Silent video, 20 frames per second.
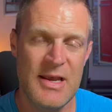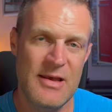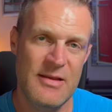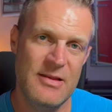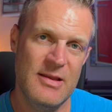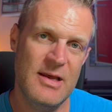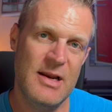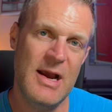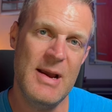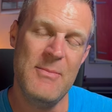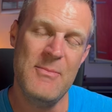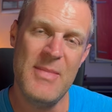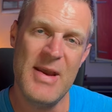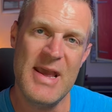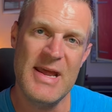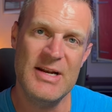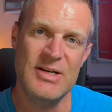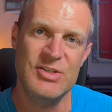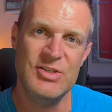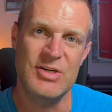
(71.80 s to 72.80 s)
that I'm
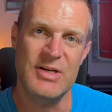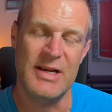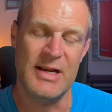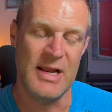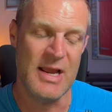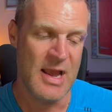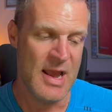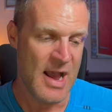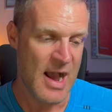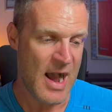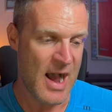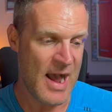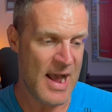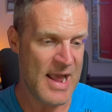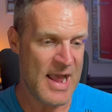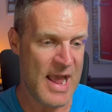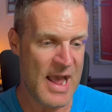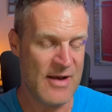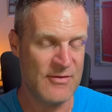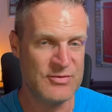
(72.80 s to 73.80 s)
managing, I
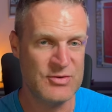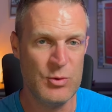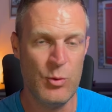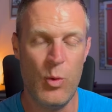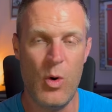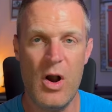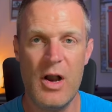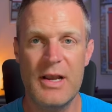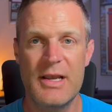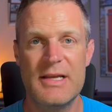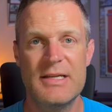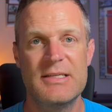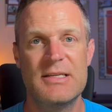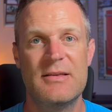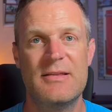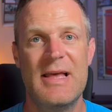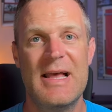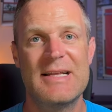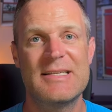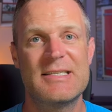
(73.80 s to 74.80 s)
have to walk
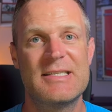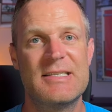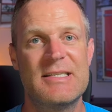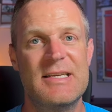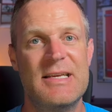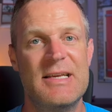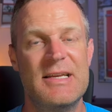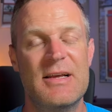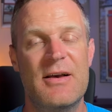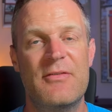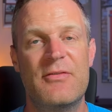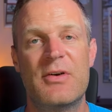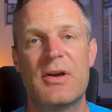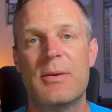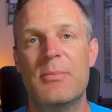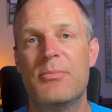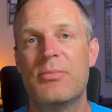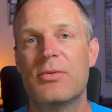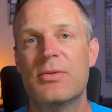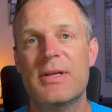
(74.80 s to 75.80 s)
into that scene of
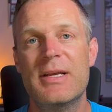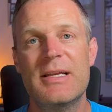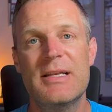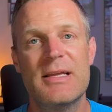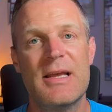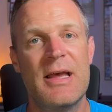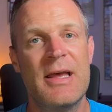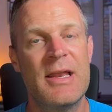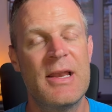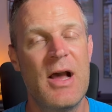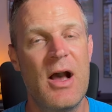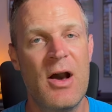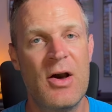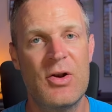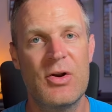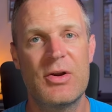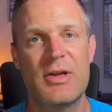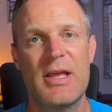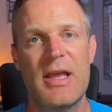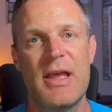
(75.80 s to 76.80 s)
complete and
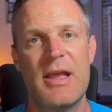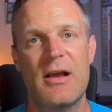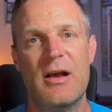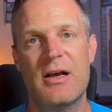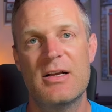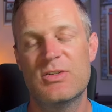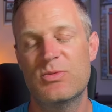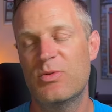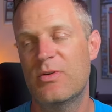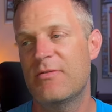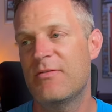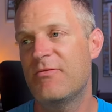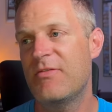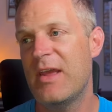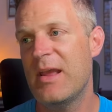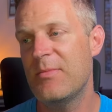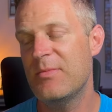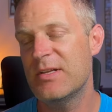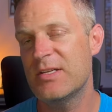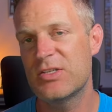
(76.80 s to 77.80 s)
utter chaos with
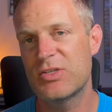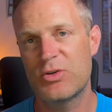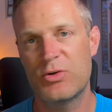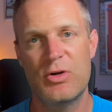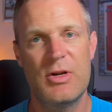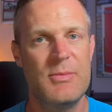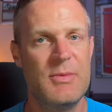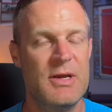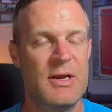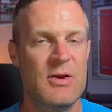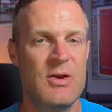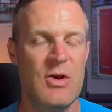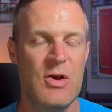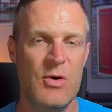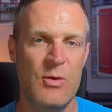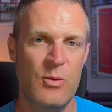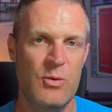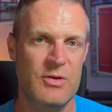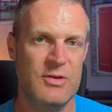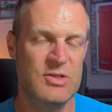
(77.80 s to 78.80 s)
families screaming,
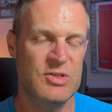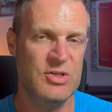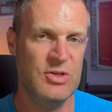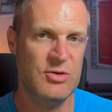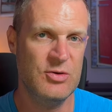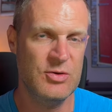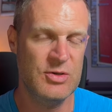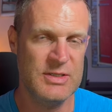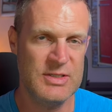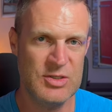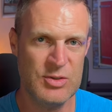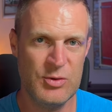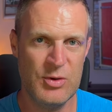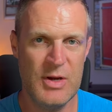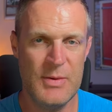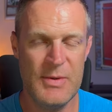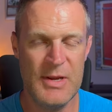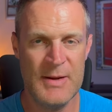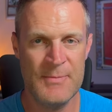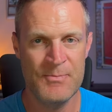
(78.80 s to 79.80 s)
with children
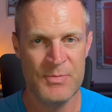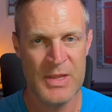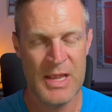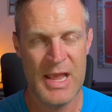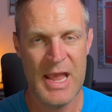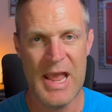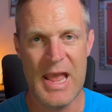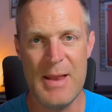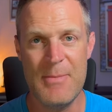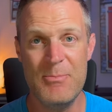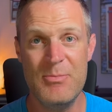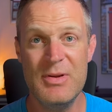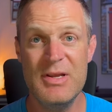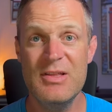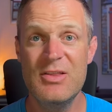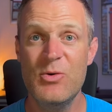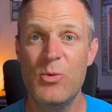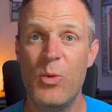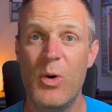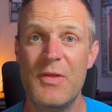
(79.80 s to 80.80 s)
screaming, and be
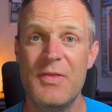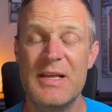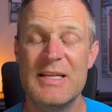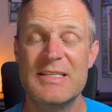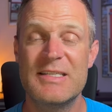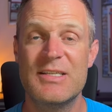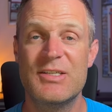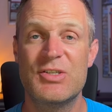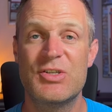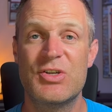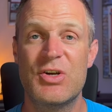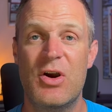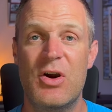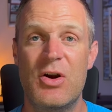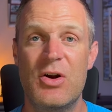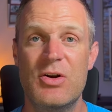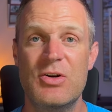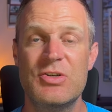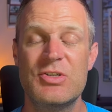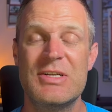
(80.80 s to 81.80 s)
the one that's in
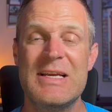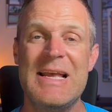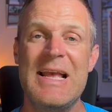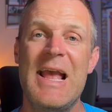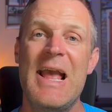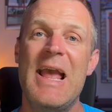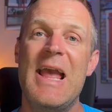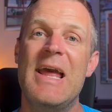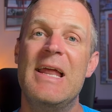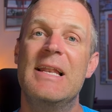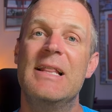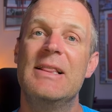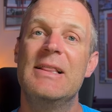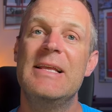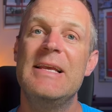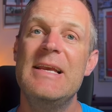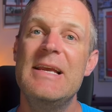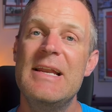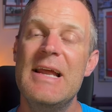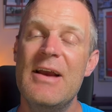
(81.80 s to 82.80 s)
charge and
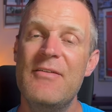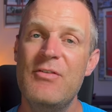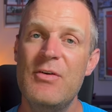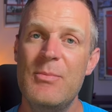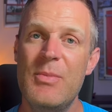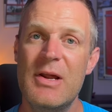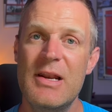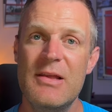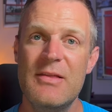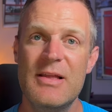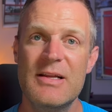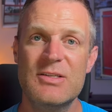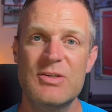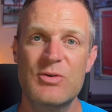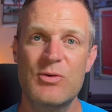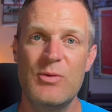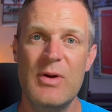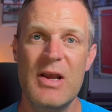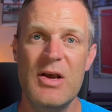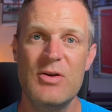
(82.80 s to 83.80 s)
lead everybody that's
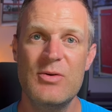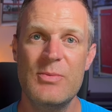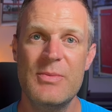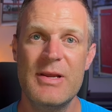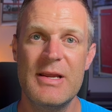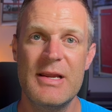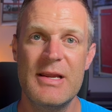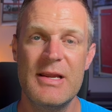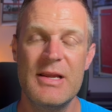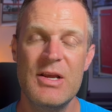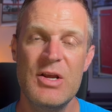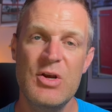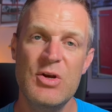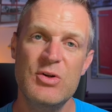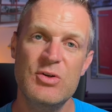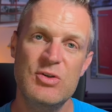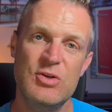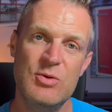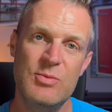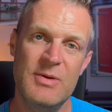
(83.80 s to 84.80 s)
around me
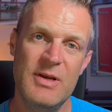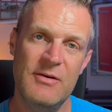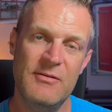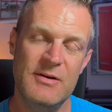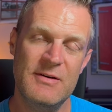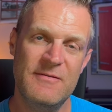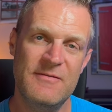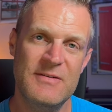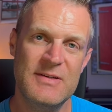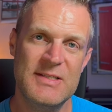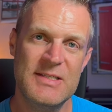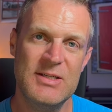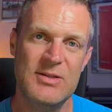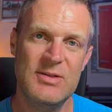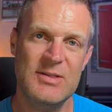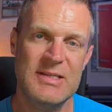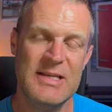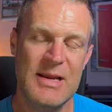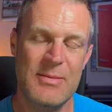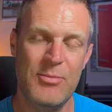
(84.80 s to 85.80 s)
to be able to
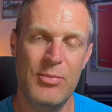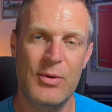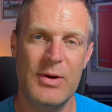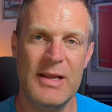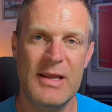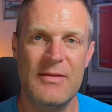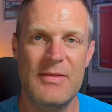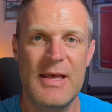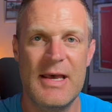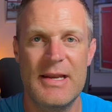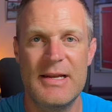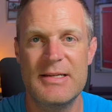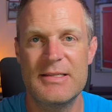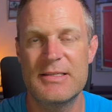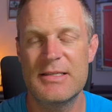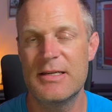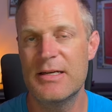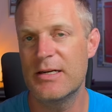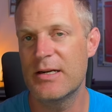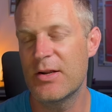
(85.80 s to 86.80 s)
facilitate bringing that
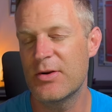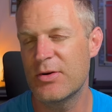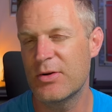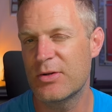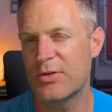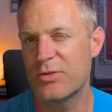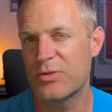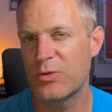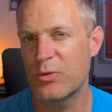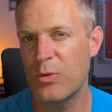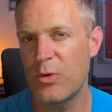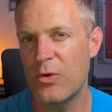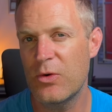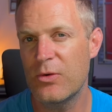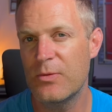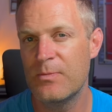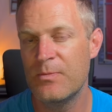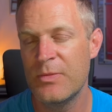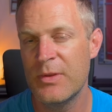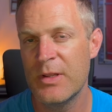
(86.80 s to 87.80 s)
incident under control.